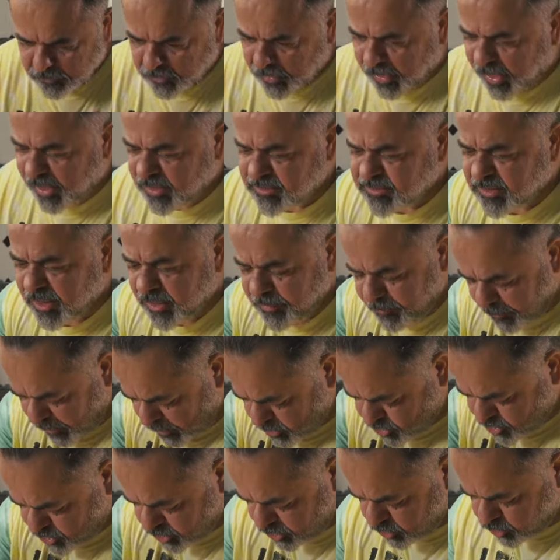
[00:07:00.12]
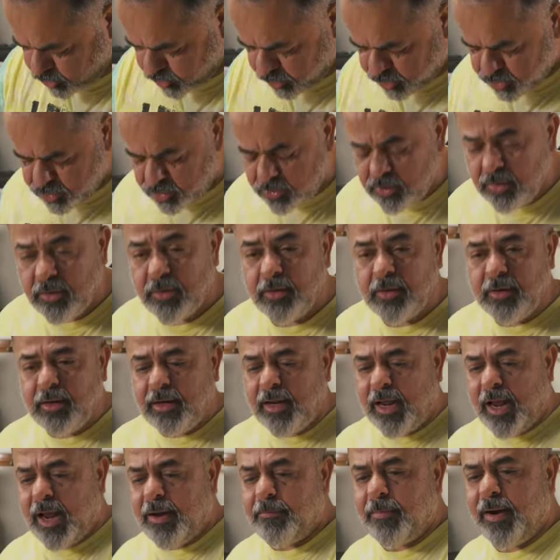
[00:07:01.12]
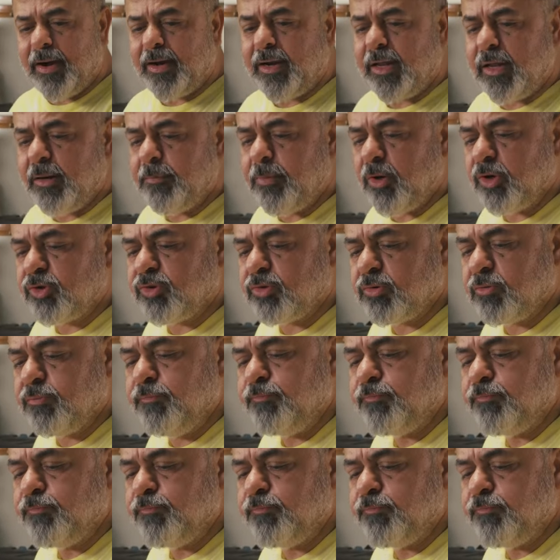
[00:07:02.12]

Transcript: as I had mentioned to you, I'm adding about